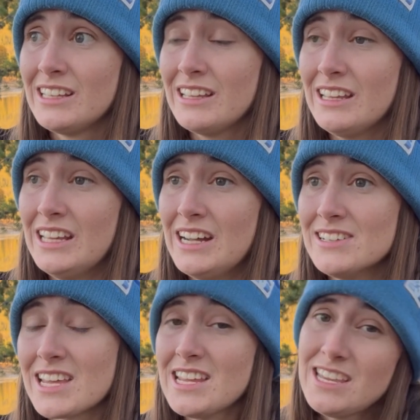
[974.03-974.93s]
and I
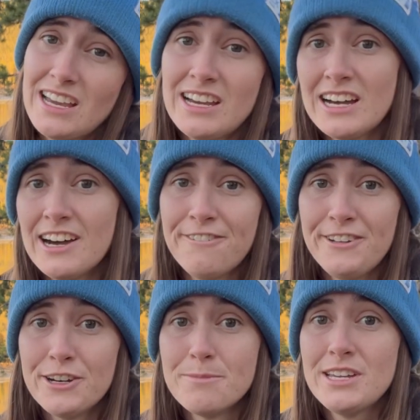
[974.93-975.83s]
was like, yeah, I'll
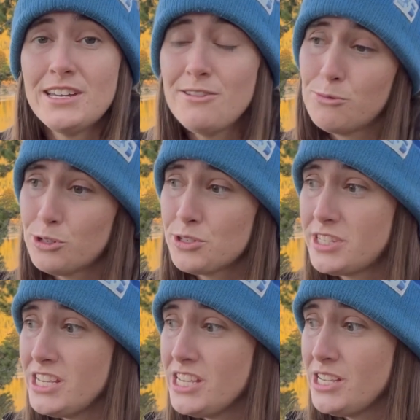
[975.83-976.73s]
film it. We'll
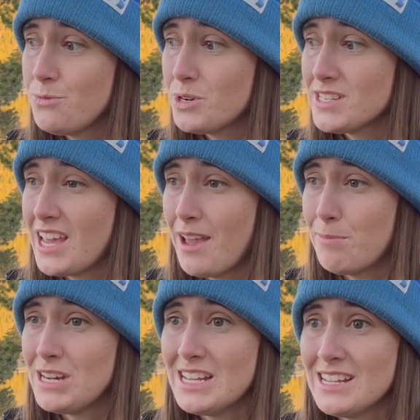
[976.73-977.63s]
see what's
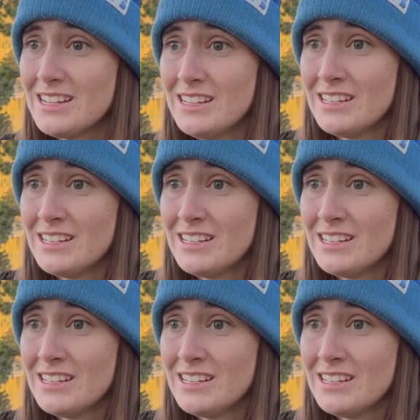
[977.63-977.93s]
happening.